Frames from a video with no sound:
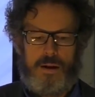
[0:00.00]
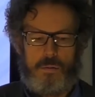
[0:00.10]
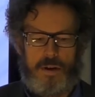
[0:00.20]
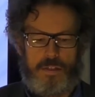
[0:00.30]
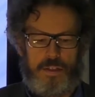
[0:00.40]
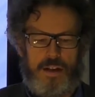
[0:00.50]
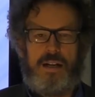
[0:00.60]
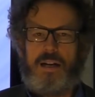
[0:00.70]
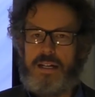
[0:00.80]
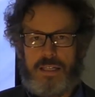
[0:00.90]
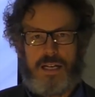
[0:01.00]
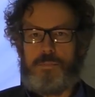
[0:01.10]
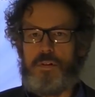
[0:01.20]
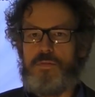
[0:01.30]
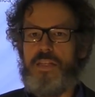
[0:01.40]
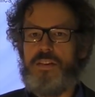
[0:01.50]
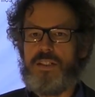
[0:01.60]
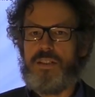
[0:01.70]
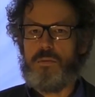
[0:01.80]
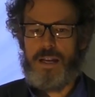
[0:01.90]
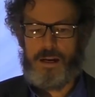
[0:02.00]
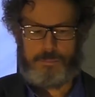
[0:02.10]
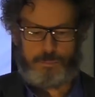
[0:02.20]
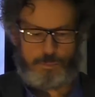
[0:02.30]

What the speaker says: with, and a couple of others as well.